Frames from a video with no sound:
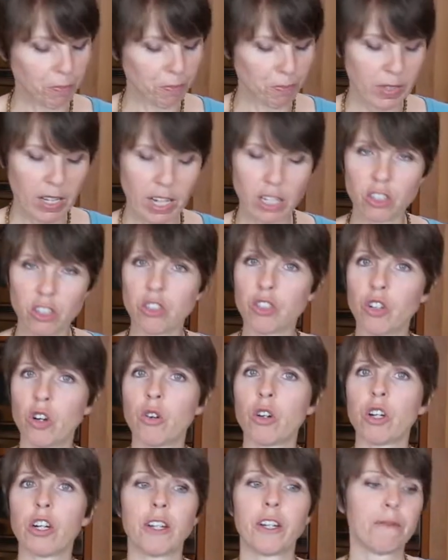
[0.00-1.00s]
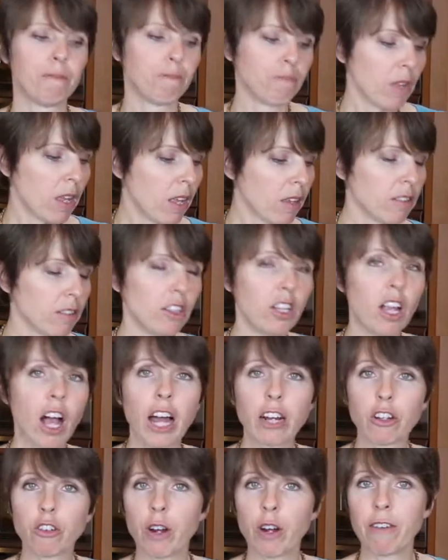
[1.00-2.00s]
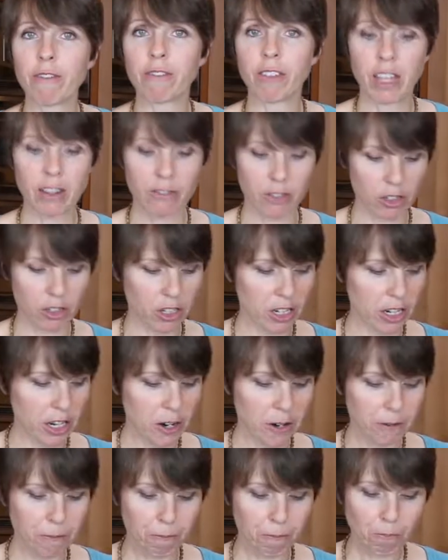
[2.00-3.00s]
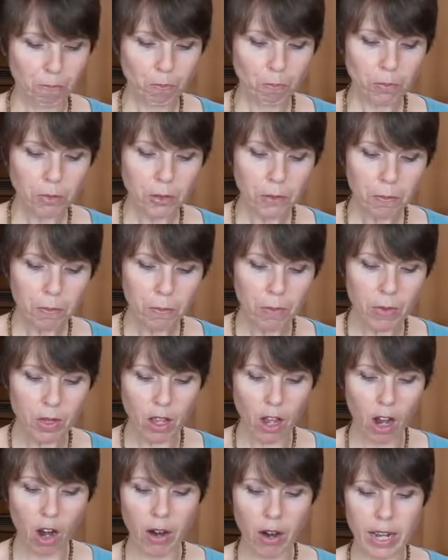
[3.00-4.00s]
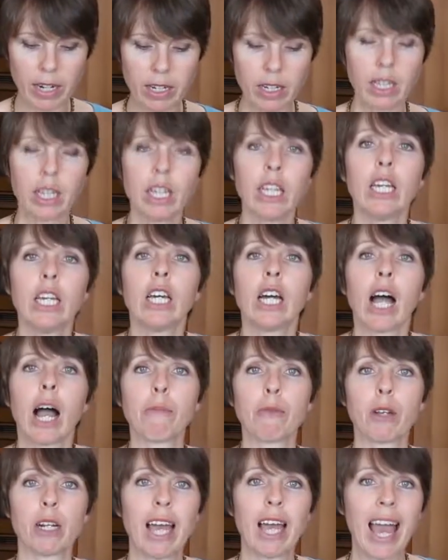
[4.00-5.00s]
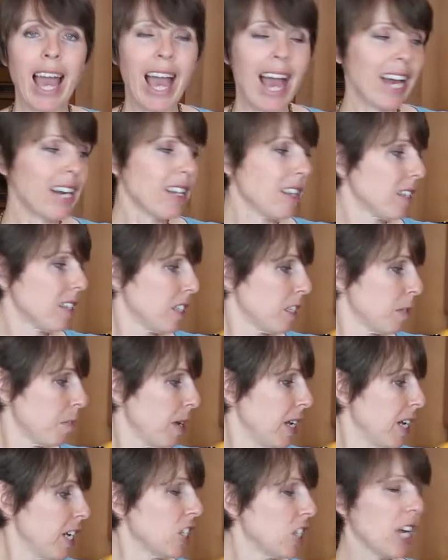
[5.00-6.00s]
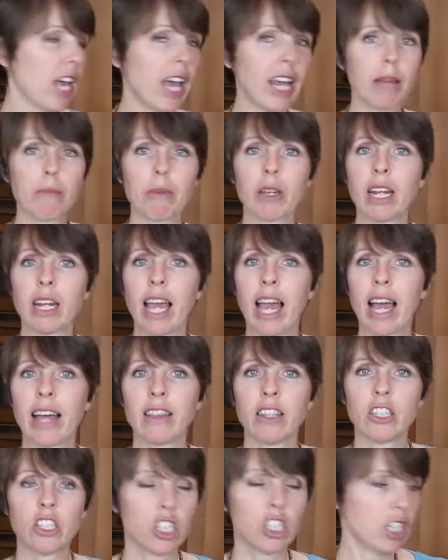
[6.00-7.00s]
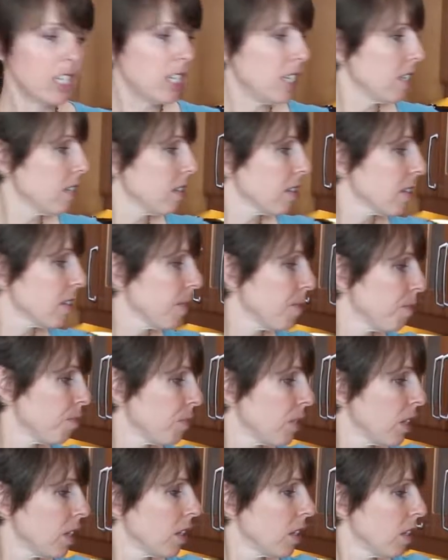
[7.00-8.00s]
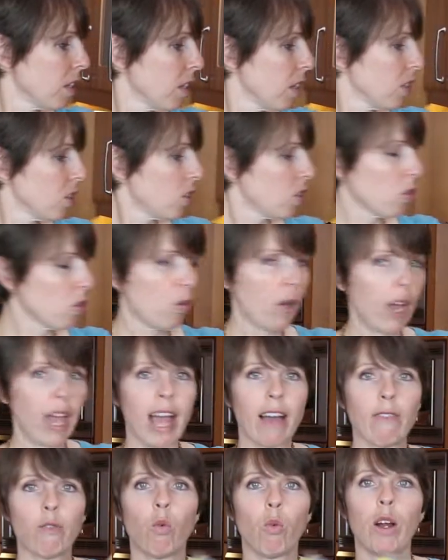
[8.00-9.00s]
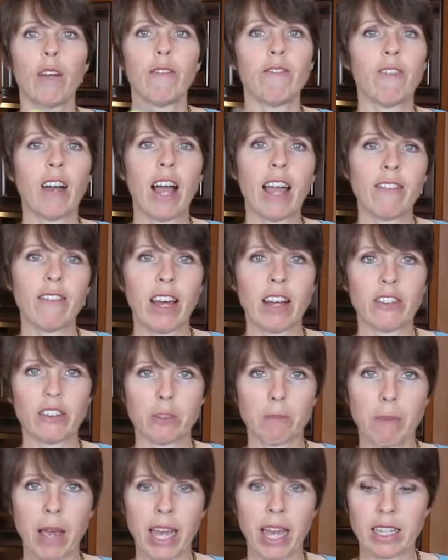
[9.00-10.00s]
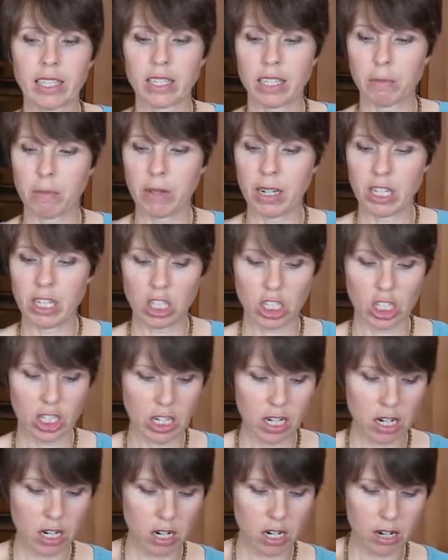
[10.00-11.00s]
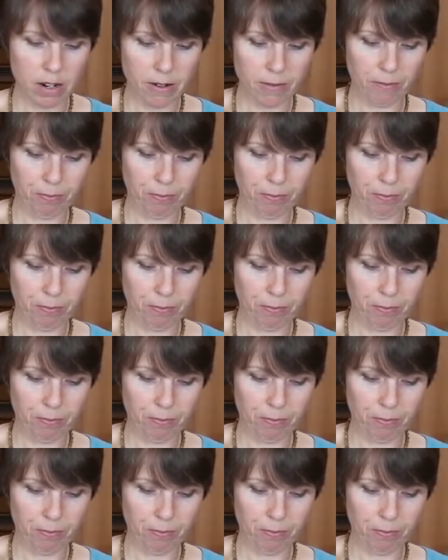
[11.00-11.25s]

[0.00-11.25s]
That is so good. A lot of great flavors in here. All right, I'm gonna add the spinach and I'm gonna add the cheese. So I have 1 5-ounce bag of spinach here.